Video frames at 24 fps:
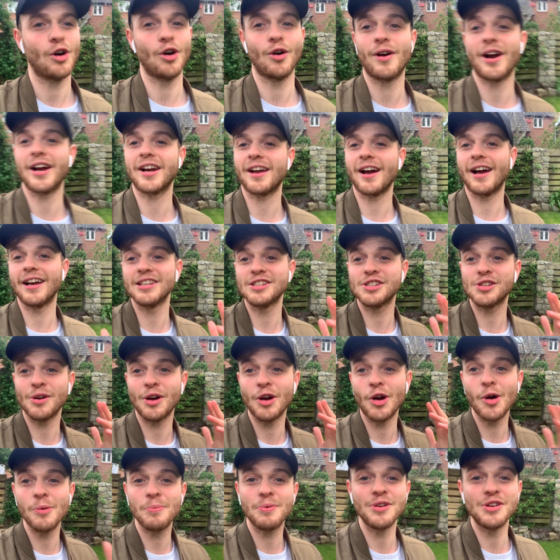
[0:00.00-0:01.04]
Alright guys, so I
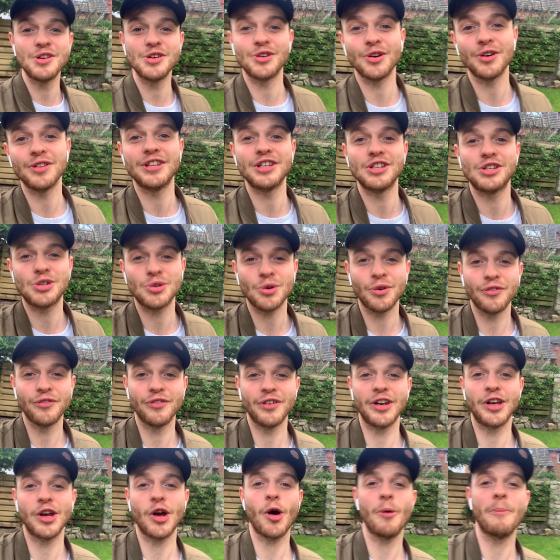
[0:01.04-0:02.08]
hope you enjoyed this short
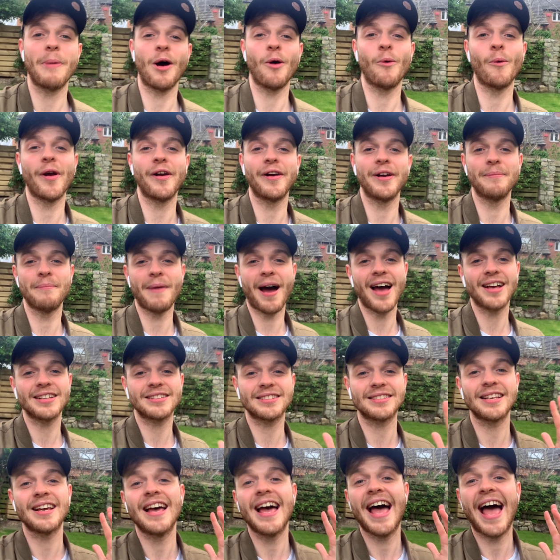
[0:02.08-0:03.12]
video about wearing masks
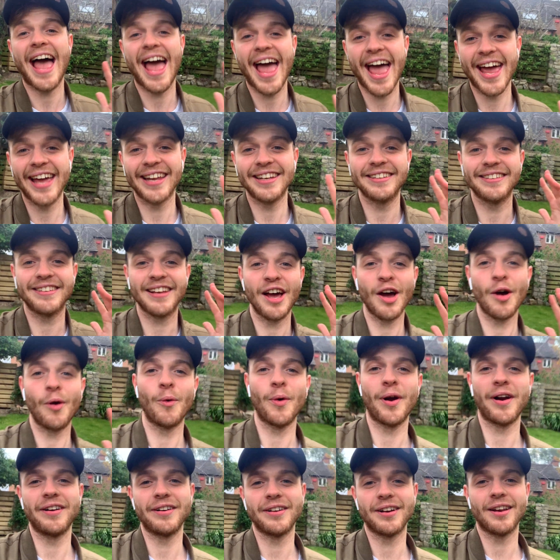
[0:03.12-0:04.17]
and
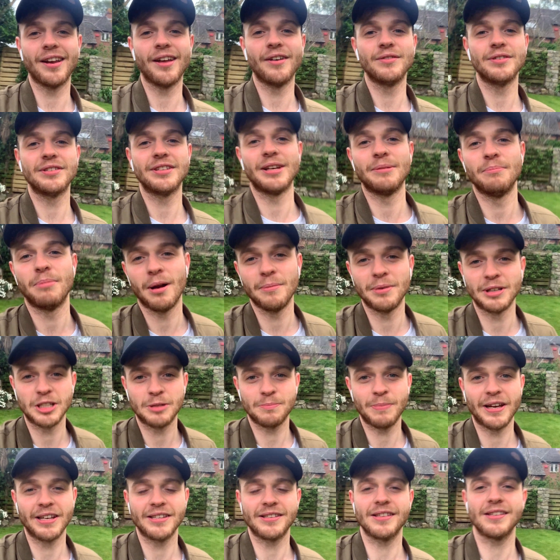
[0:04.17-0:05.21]
wearing gloves in public
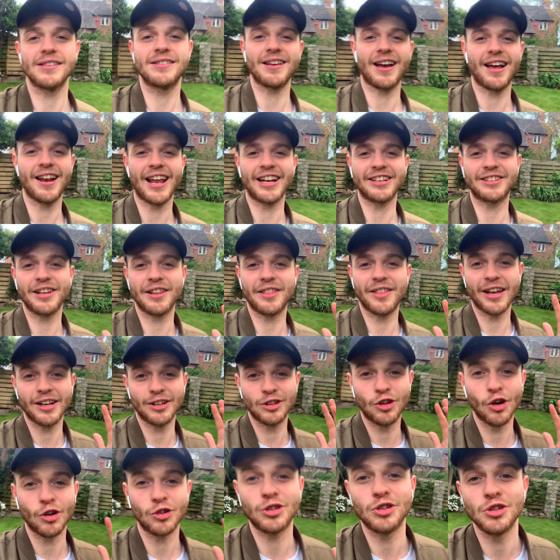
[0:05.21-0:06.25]
spaces. I'd like to thank
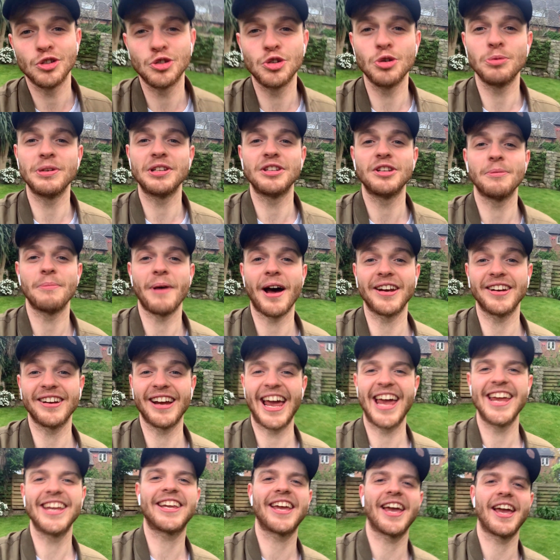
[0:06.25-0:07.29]
Dr. Zubin Damania,
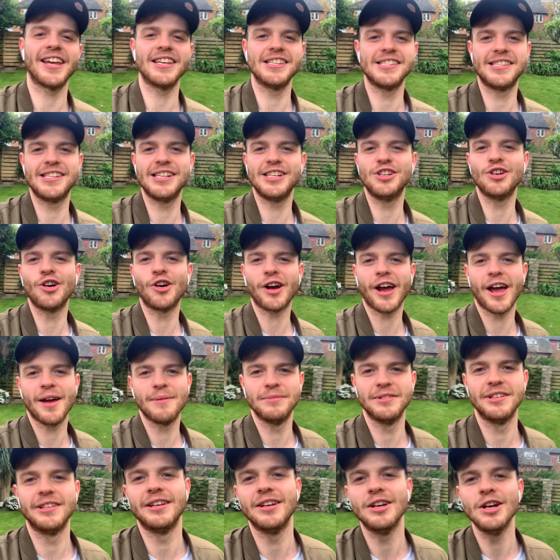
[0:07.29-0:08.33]
aka Z-Dog
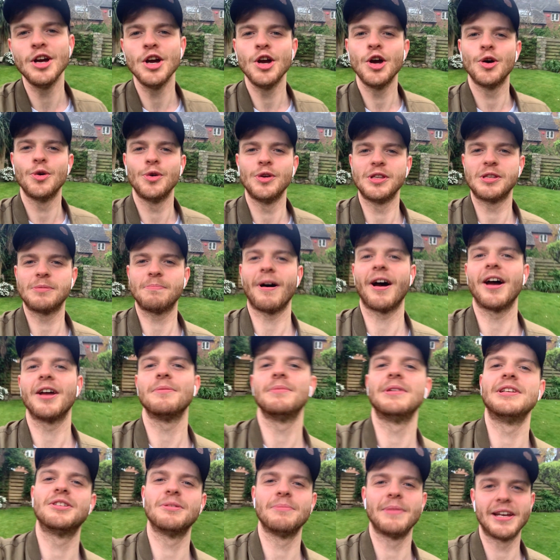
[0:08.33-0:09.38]
MD, who inspired
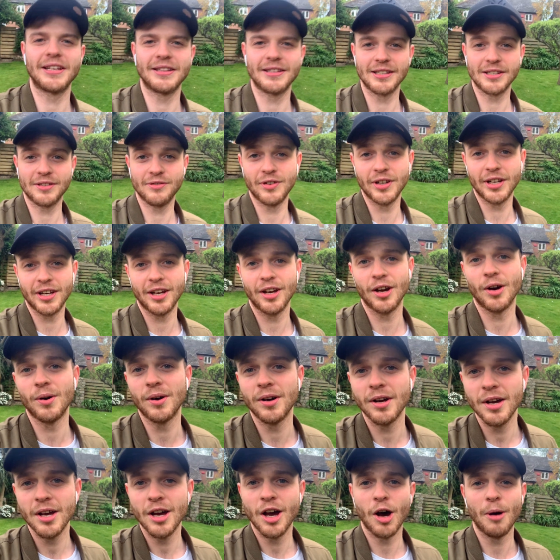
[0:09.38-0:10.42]
me to make this video
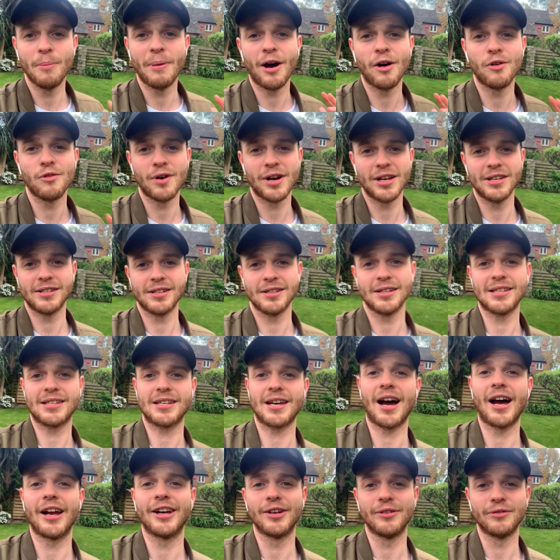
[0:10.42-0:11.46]
about raising this
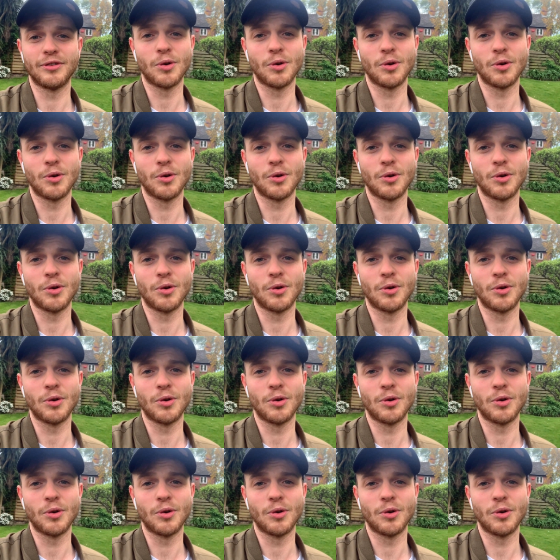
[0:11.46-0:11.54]
kind of